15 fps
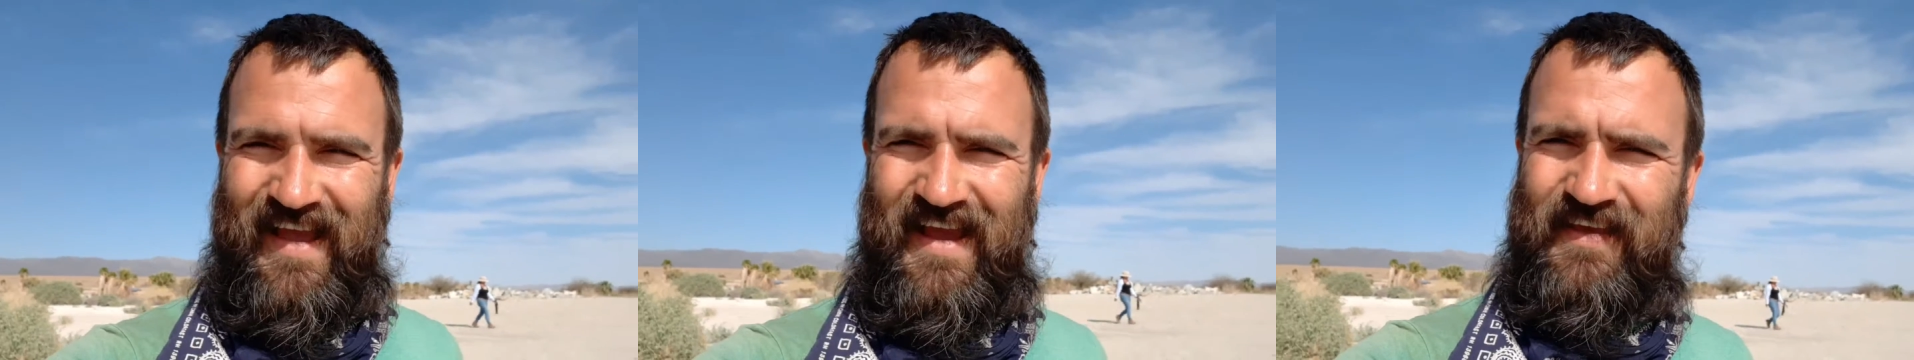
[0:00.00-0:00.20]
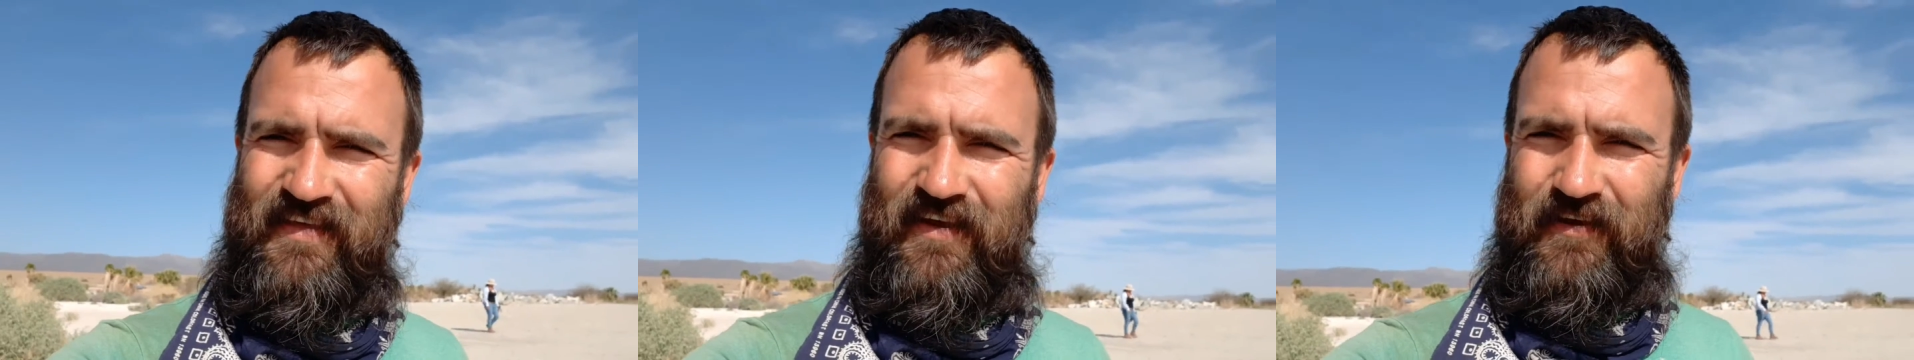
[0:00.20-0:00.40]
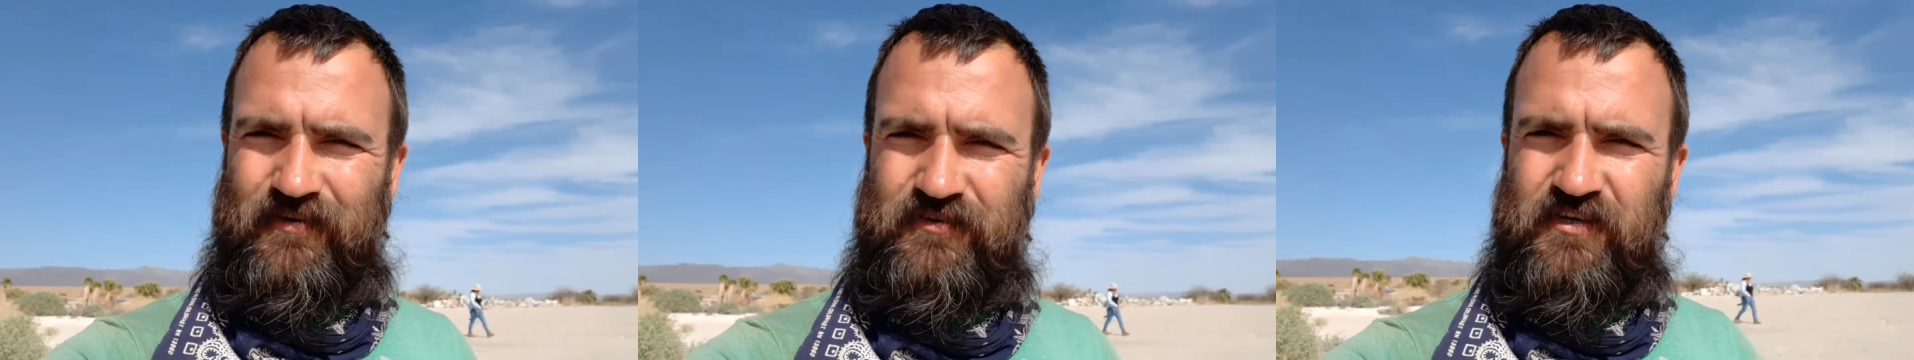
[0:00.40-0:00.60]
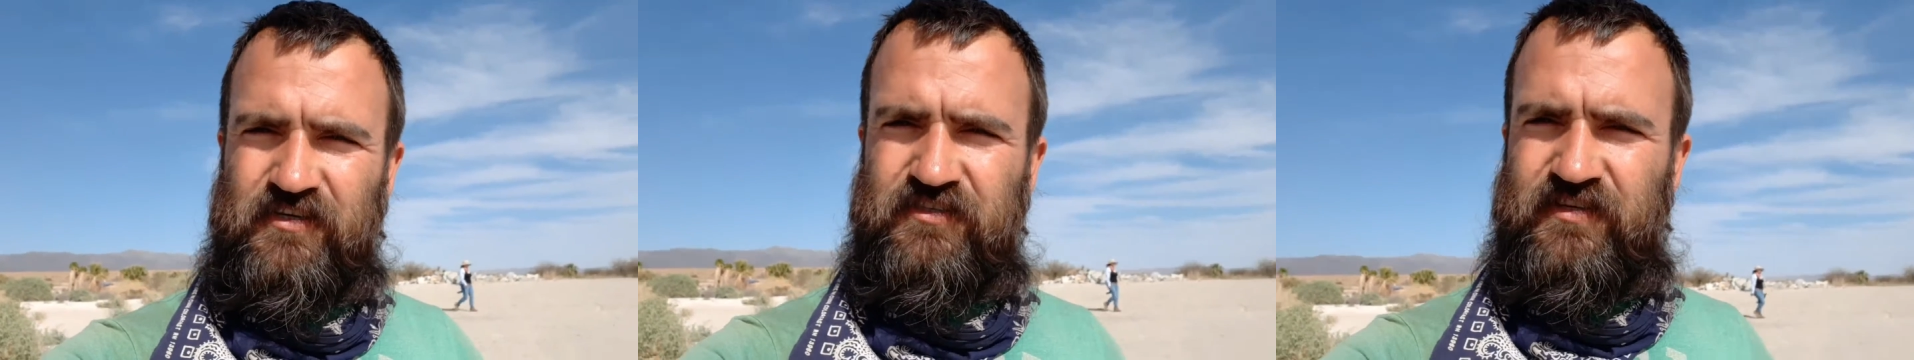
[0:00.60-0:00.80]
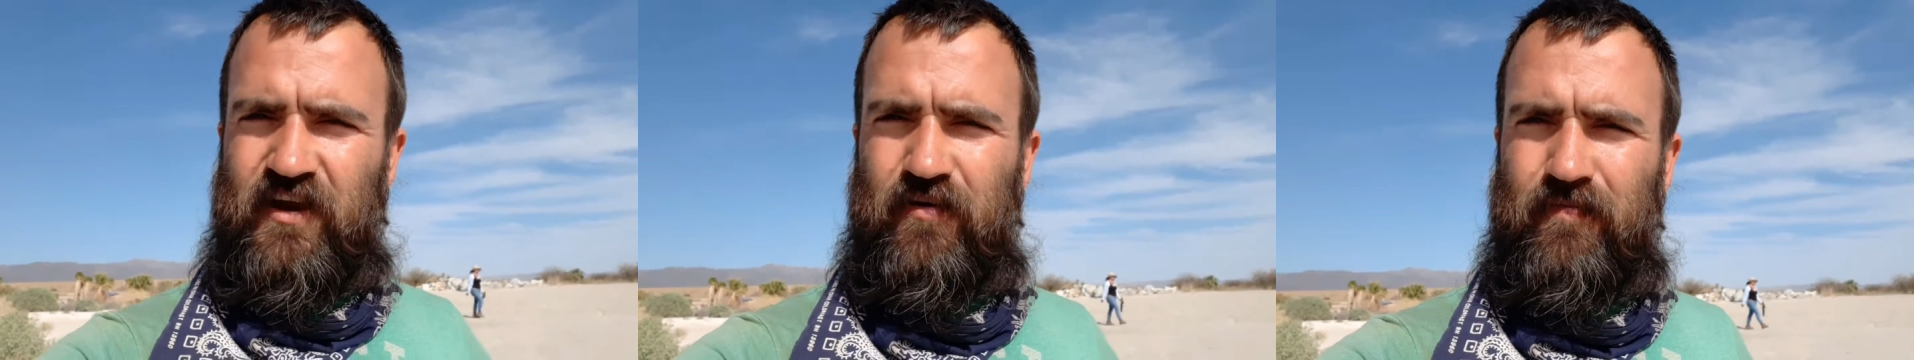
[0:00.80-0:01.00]
Hey there,
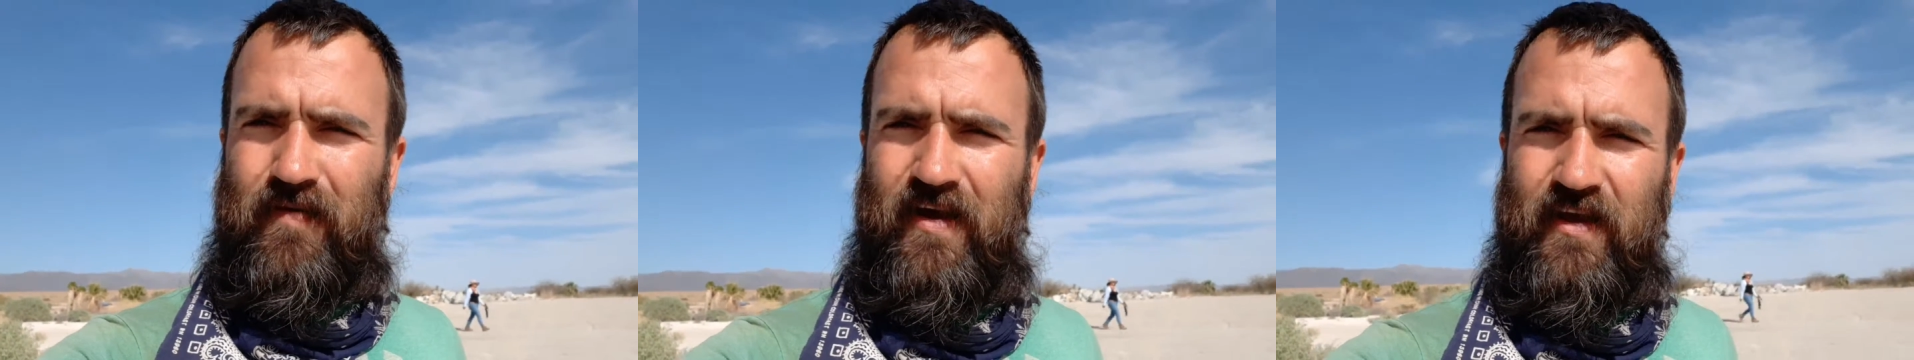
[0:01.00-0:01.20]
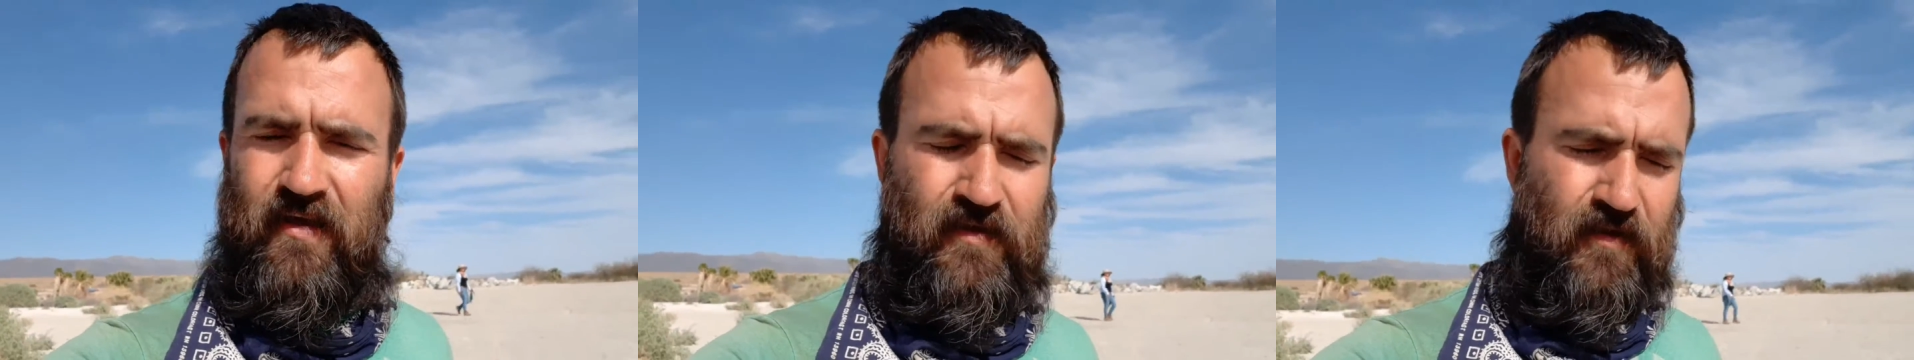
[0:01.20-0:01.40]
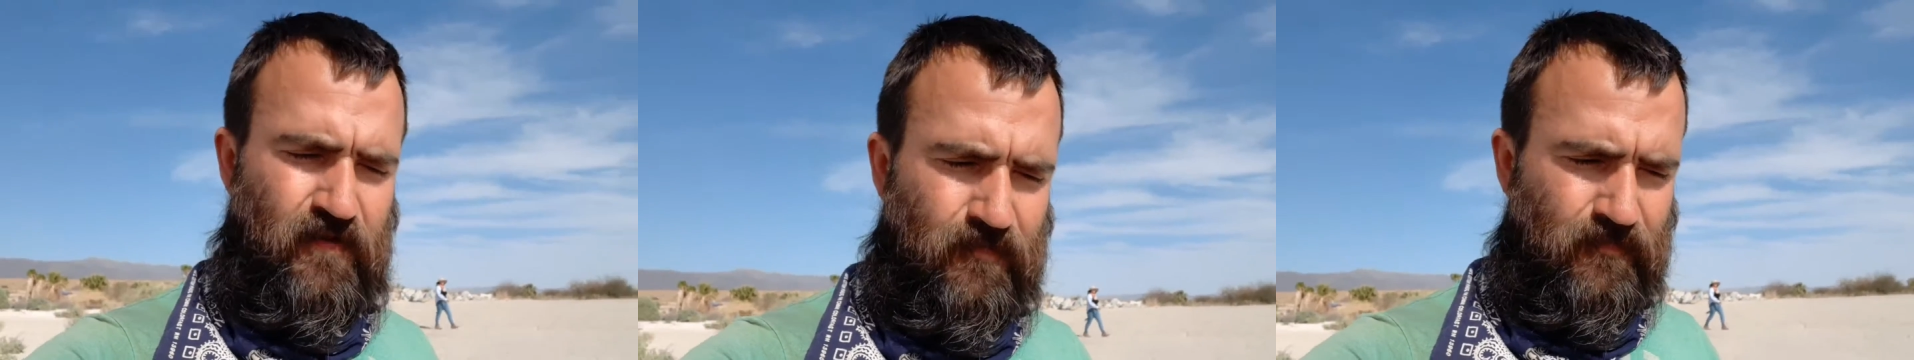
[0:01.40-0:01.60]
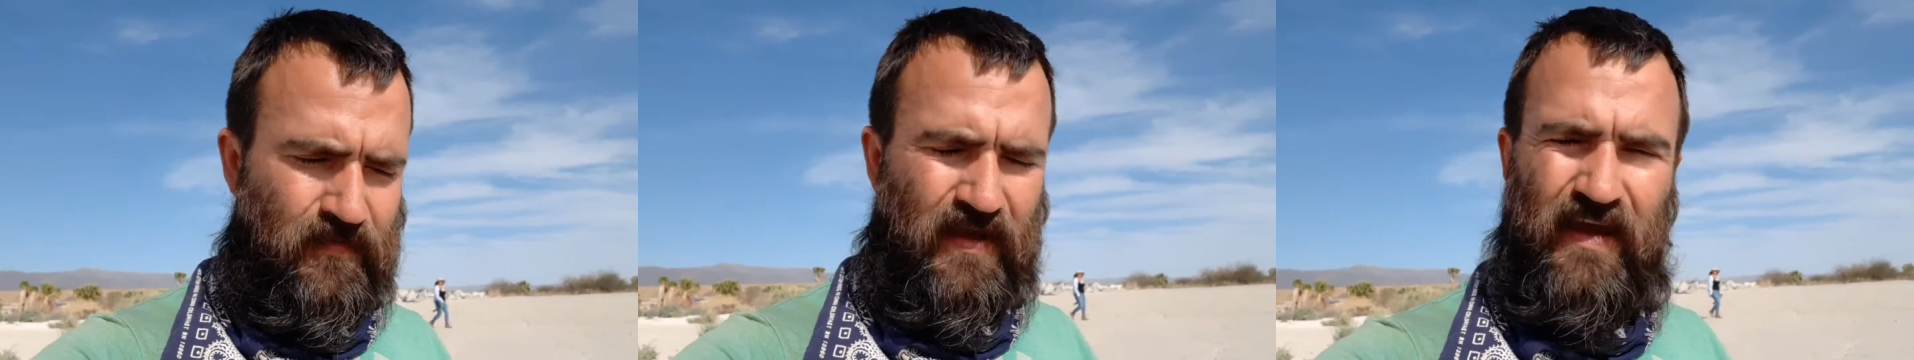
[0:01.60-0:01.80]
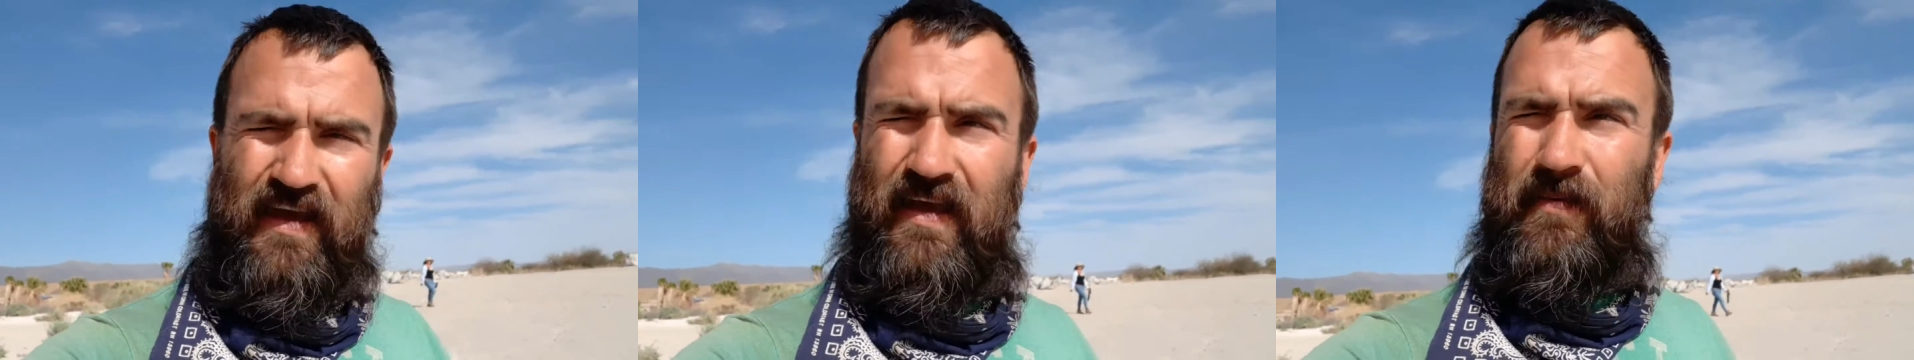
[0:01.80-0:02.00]
just Jeremiah here.
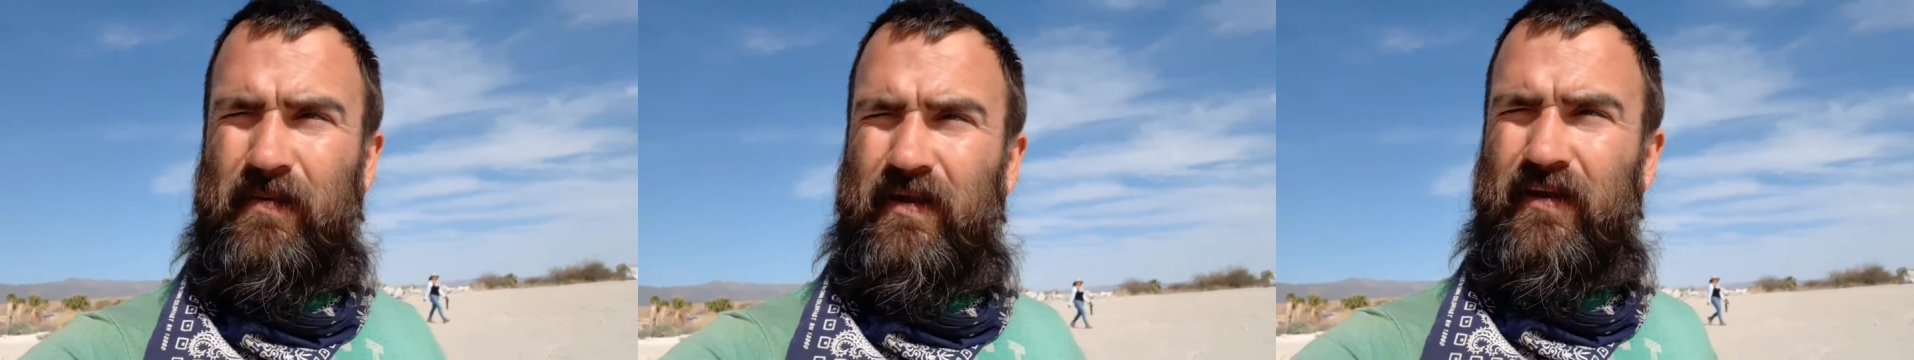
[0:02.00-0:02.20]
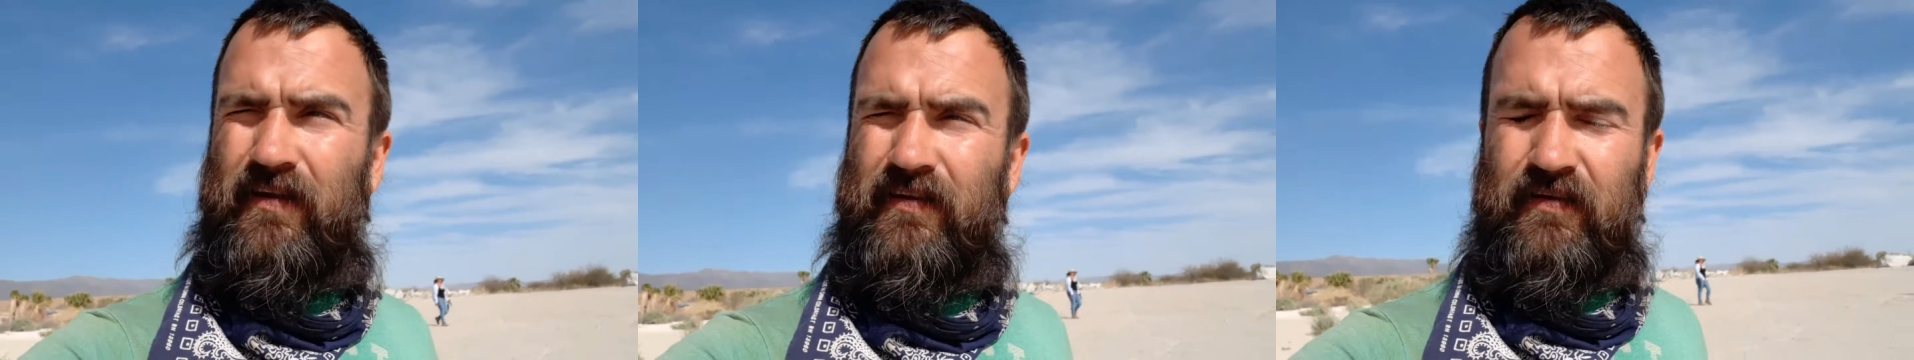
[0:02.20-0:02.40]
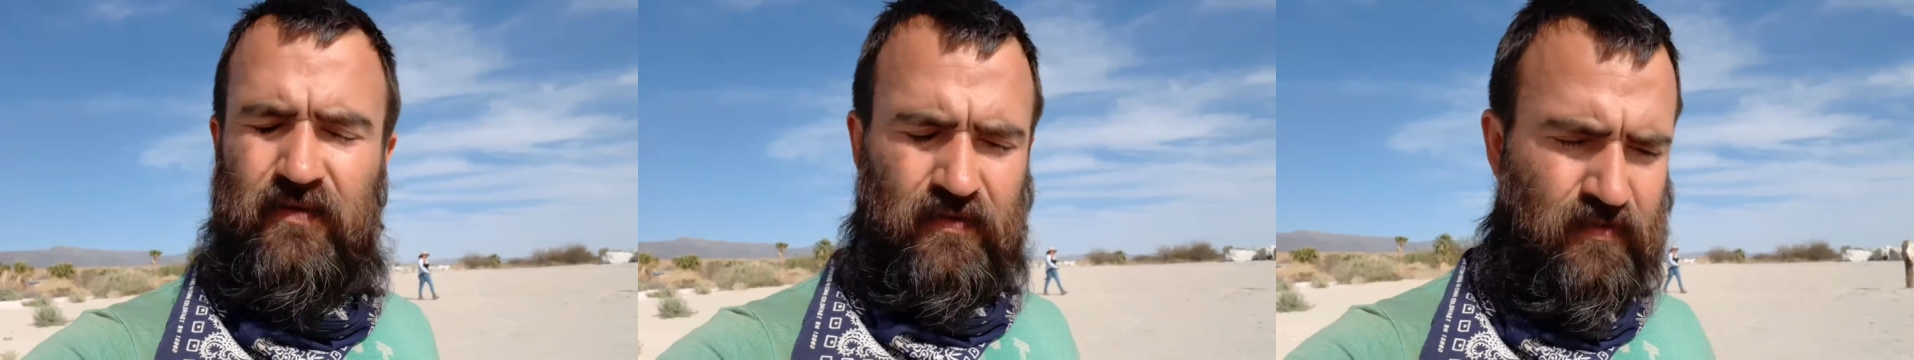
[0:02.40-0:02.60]
I am in